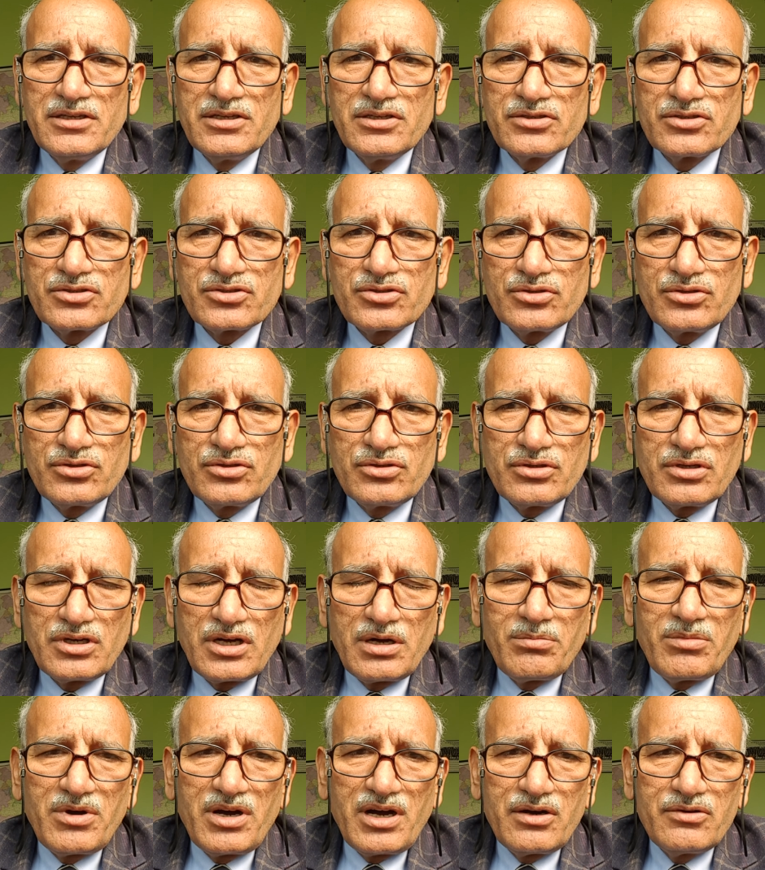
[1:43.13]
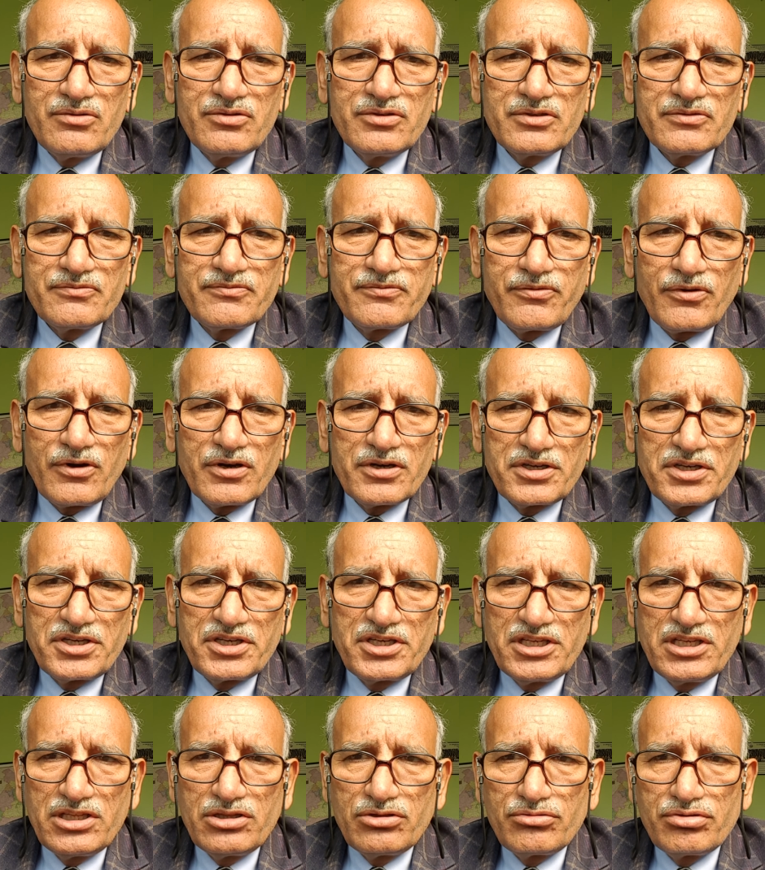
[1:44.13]
So about
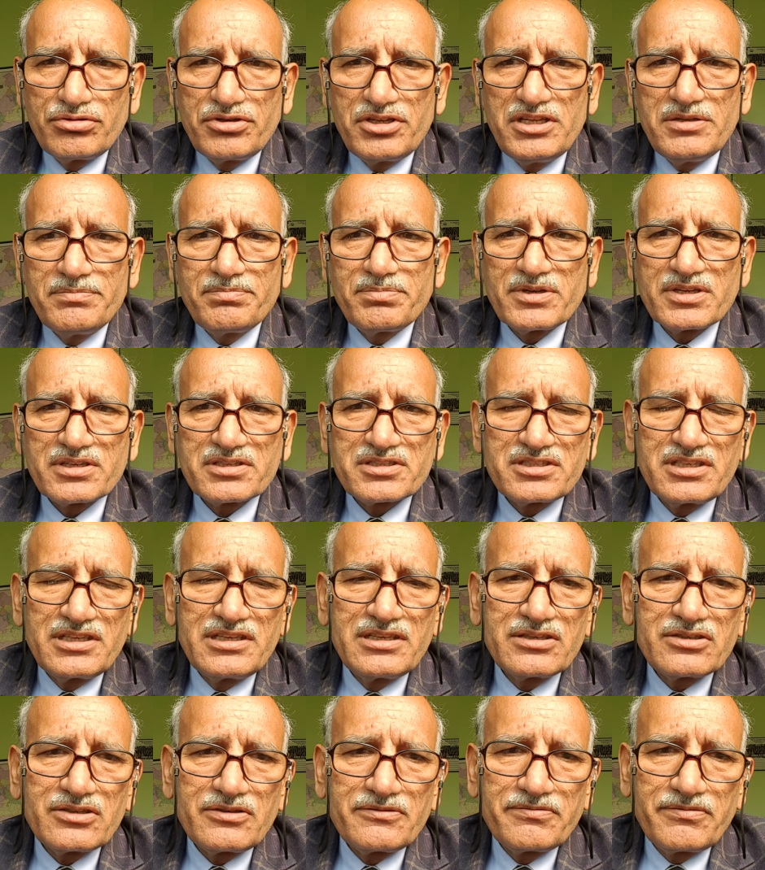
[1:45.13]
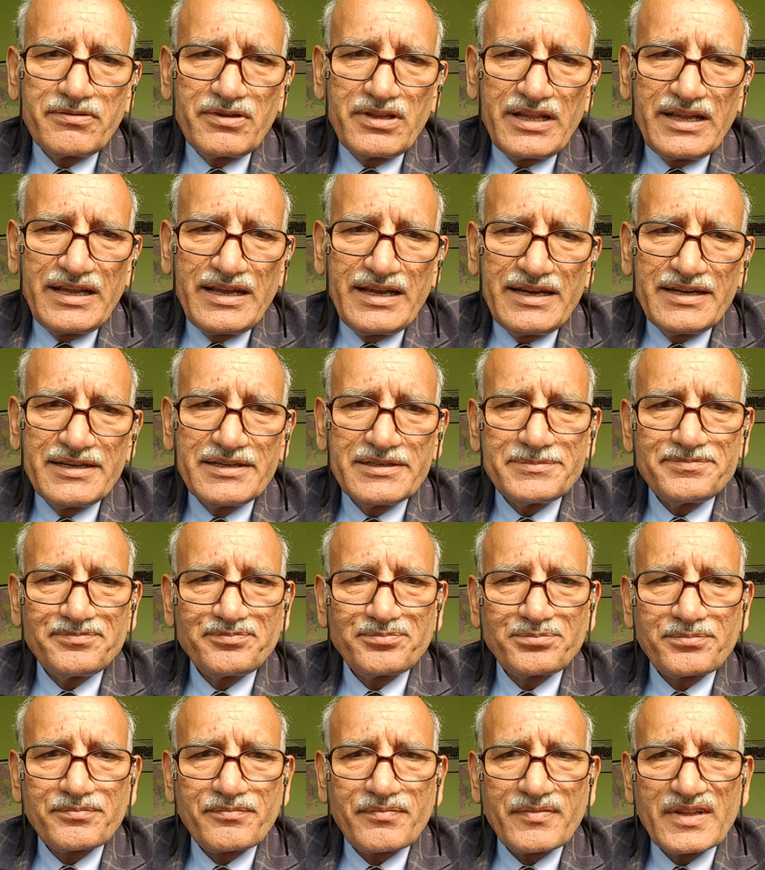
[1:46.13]
43% of land
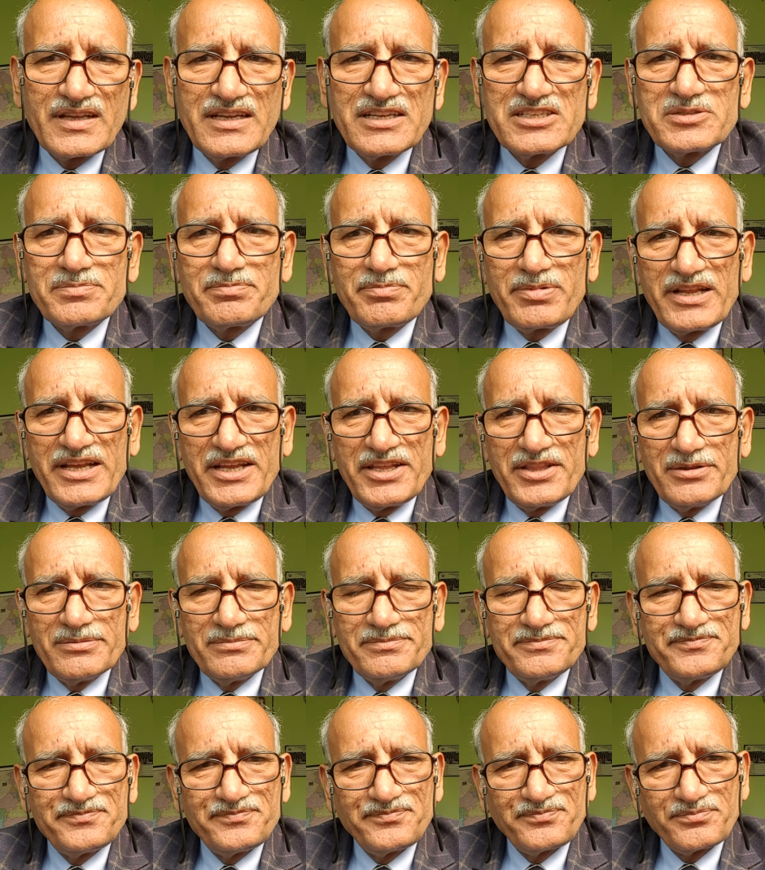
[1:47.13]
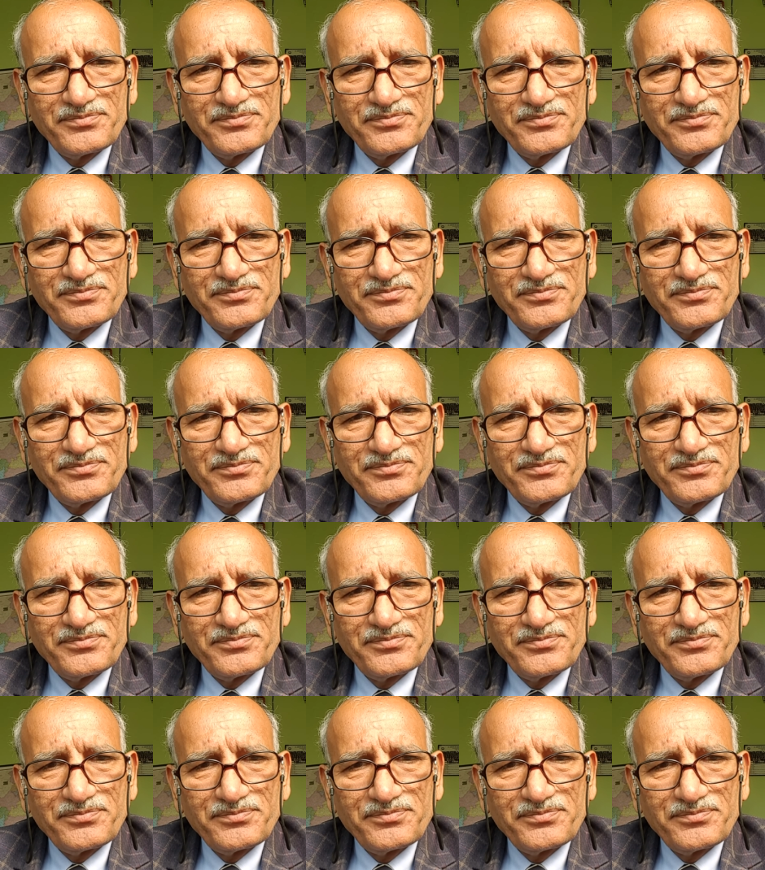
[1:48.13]
is plain.